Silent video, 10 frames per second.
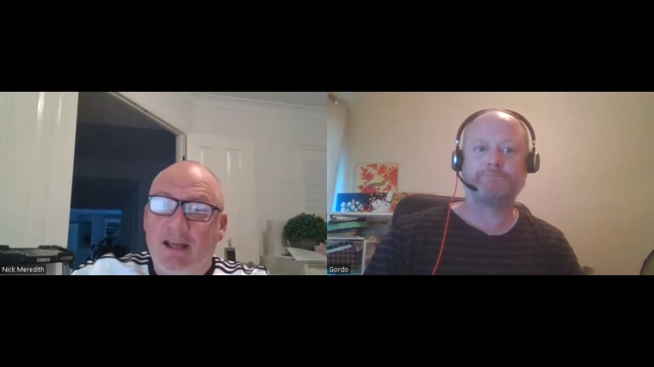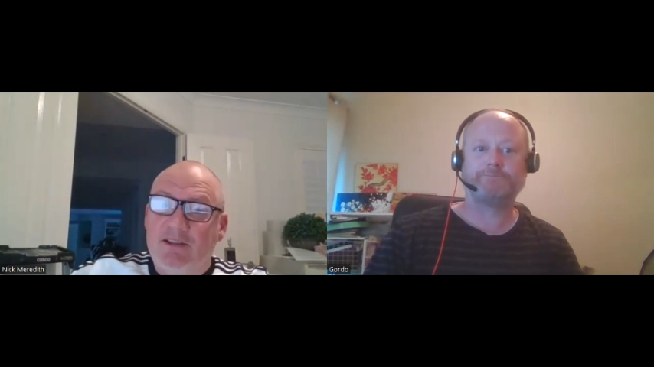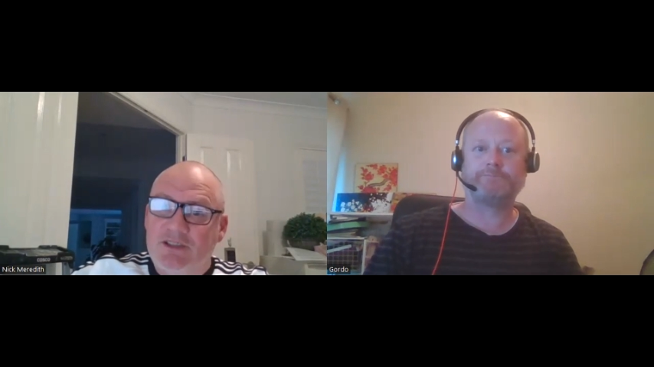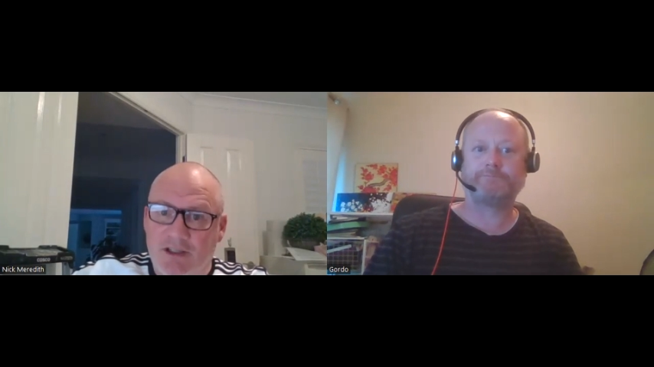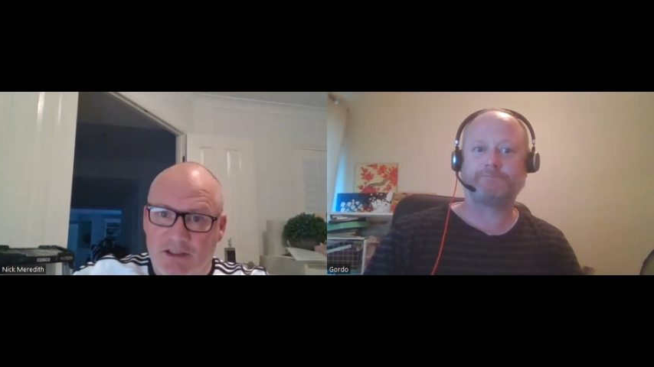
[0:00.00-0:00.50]

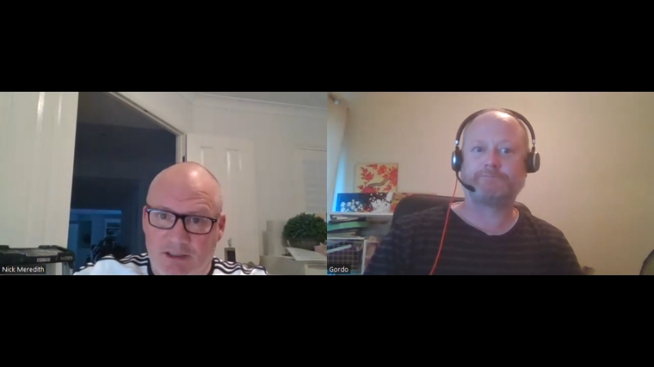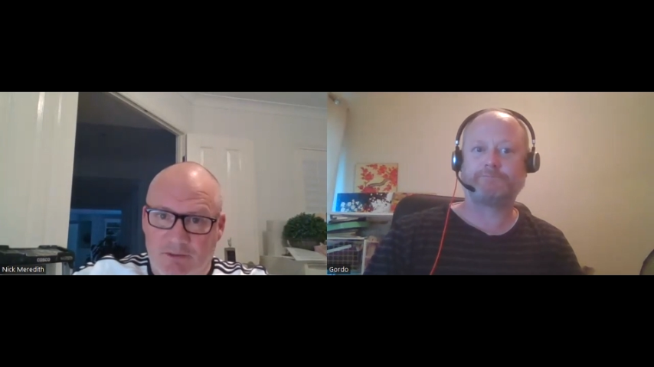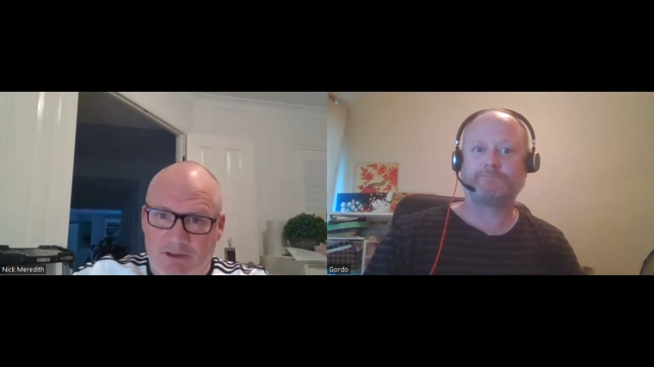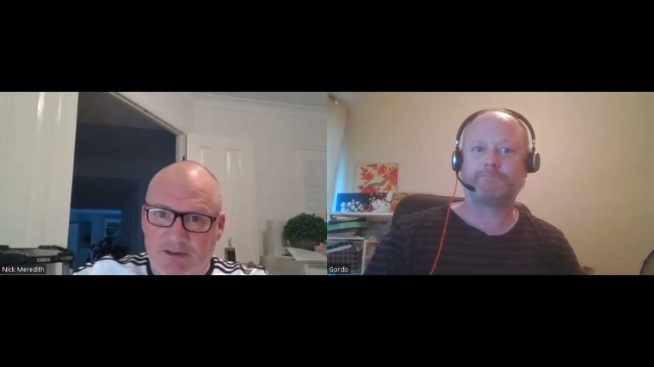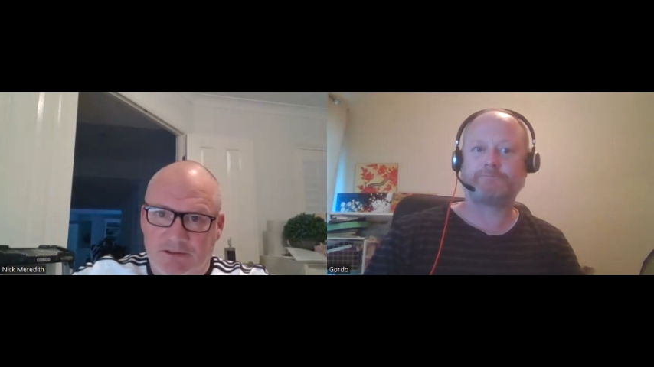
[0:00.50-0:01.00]
Speaker 1: they
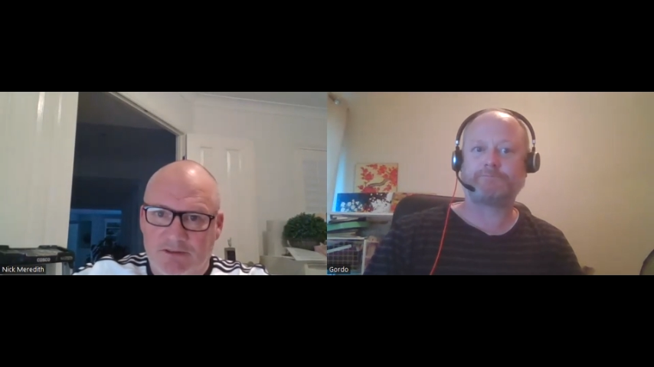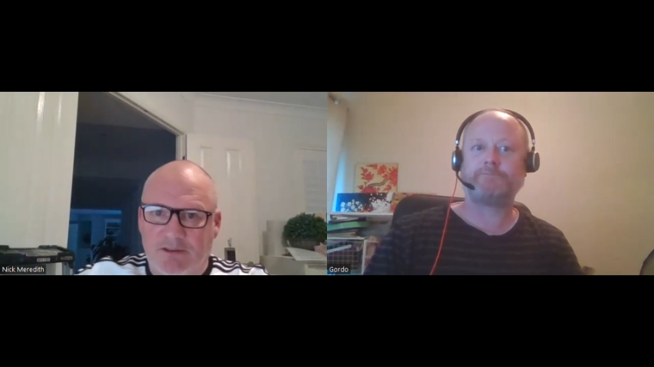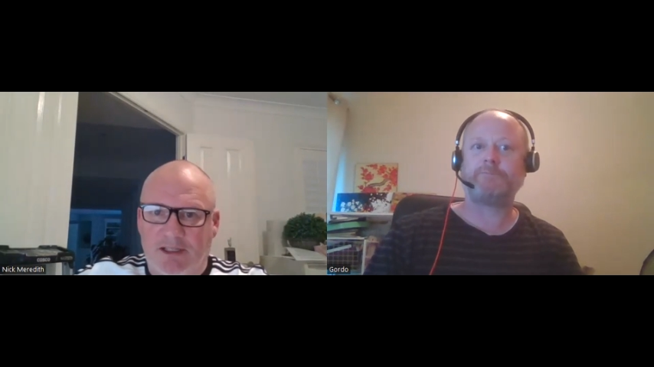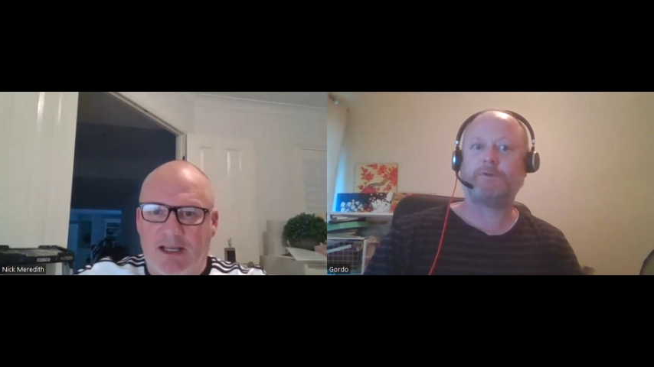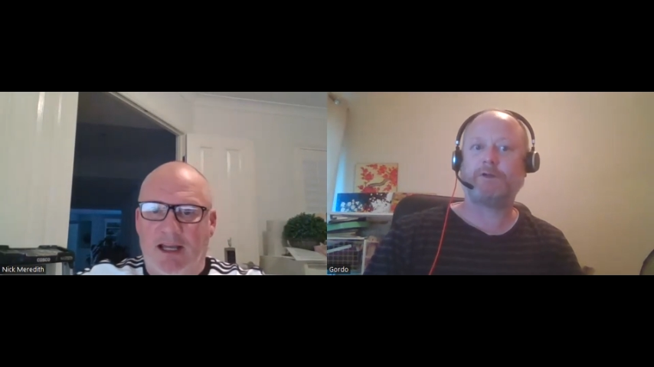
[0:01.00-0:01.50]
certainly will.
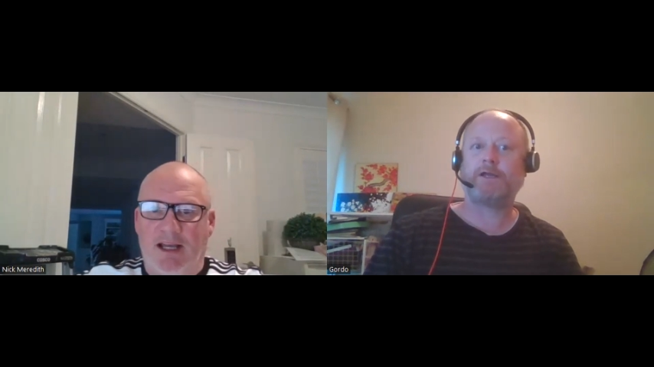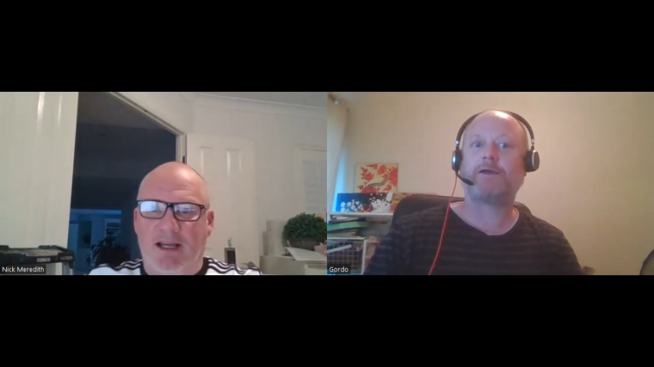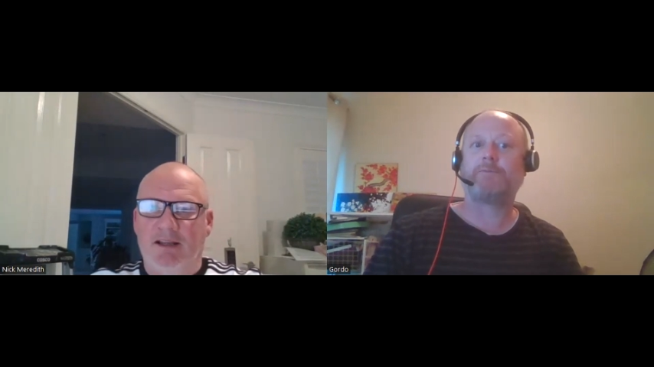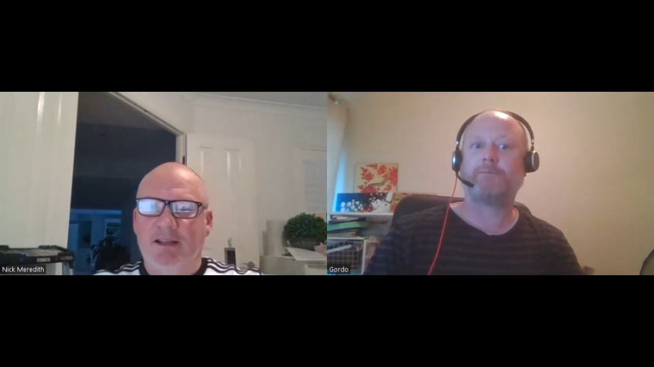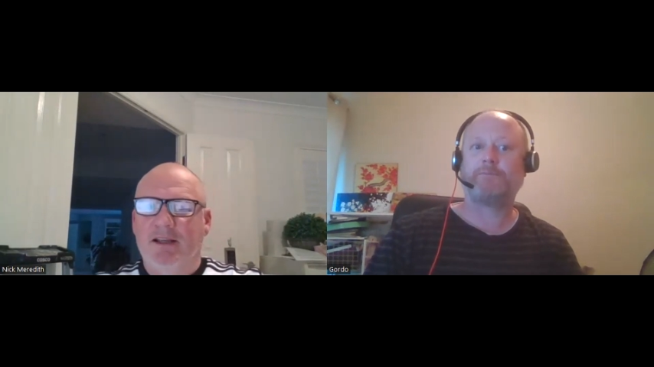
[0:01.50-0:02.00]
Uh,
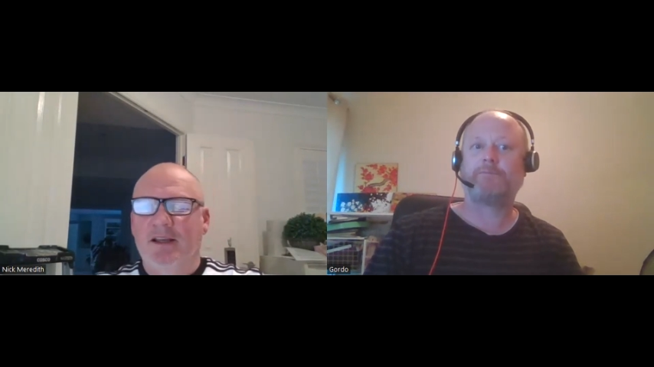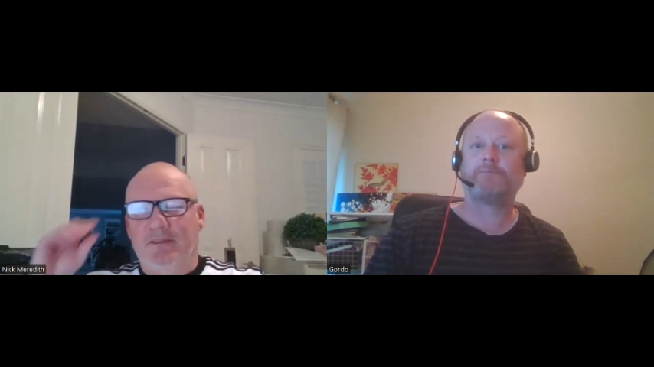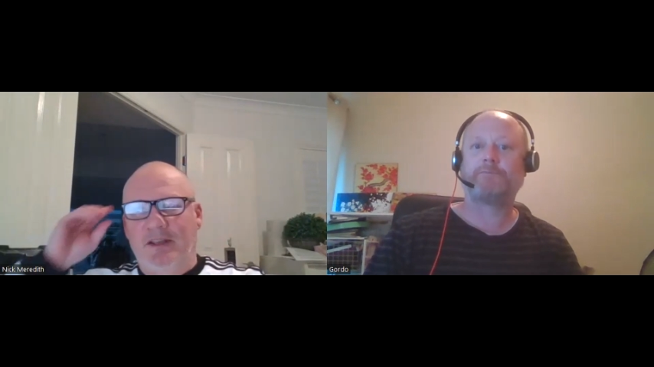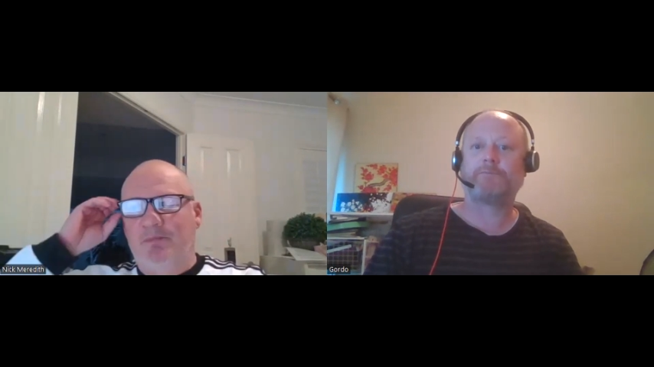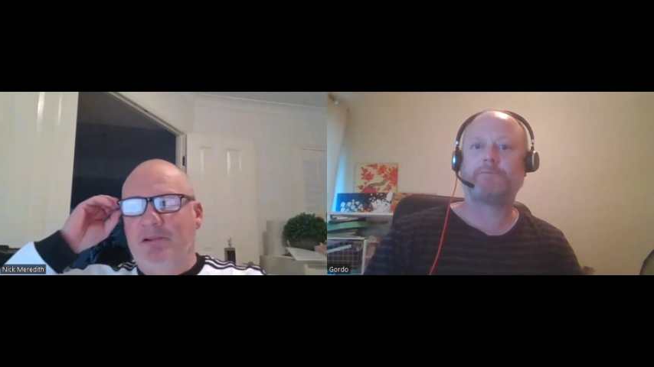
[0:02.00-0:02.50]
yeah
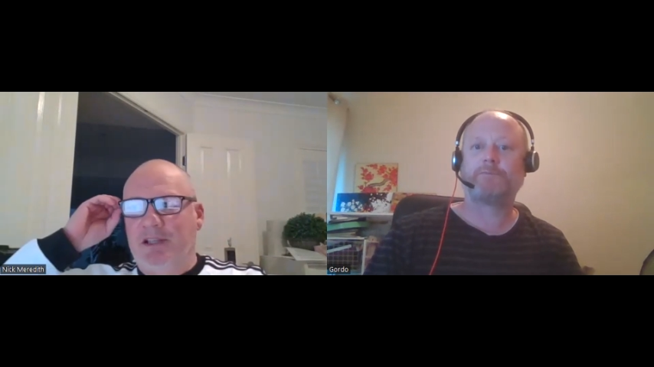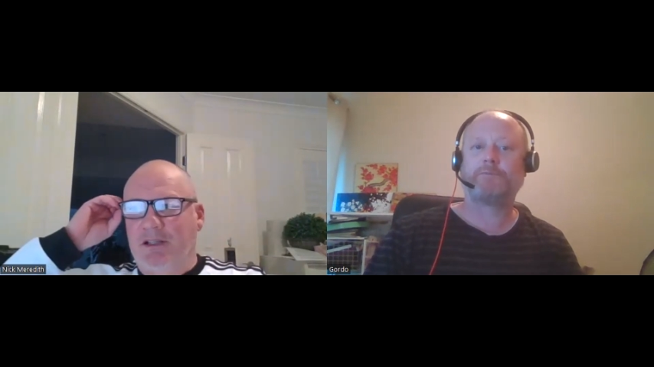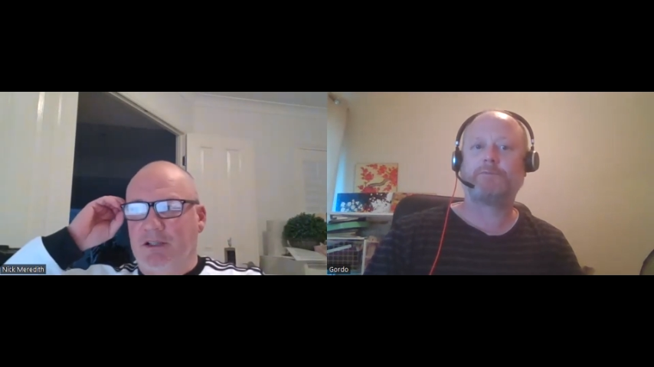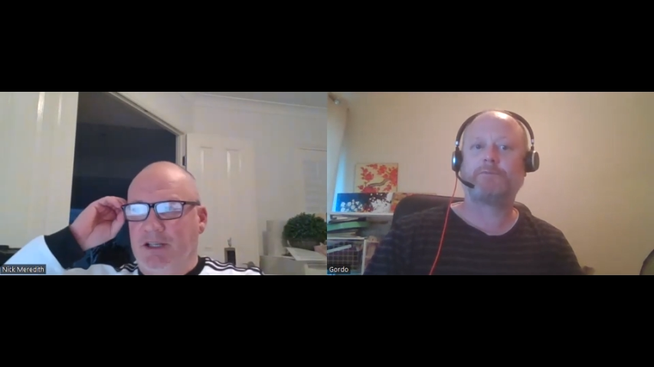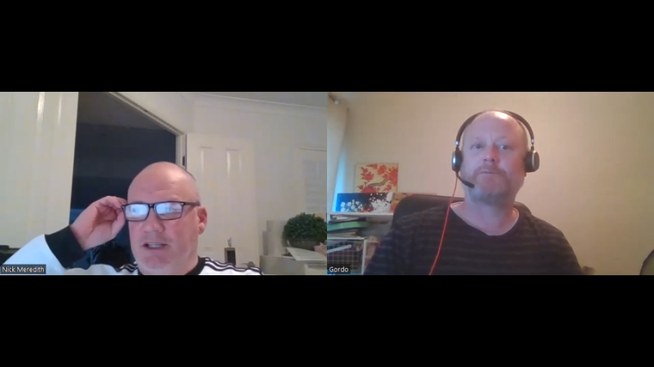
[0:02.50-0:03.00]
they're
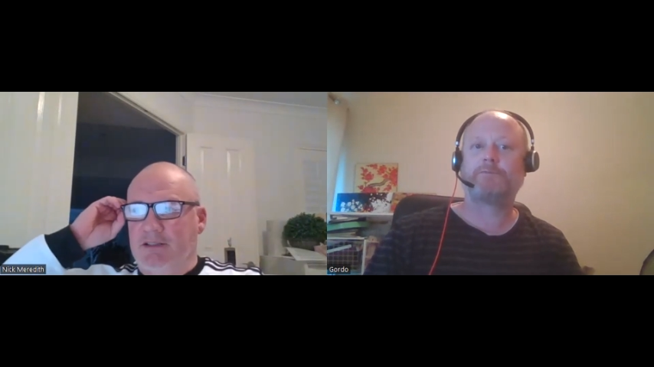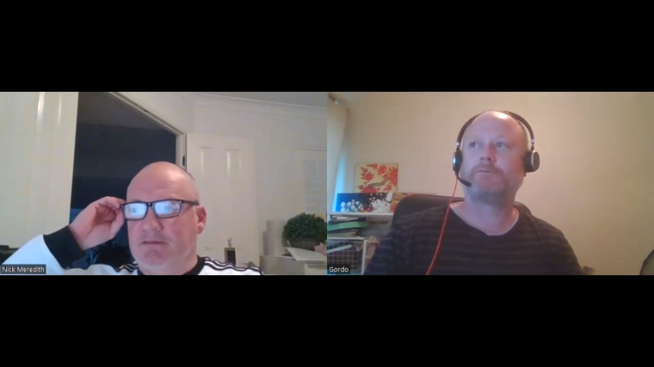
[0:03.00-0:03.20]
pretty clued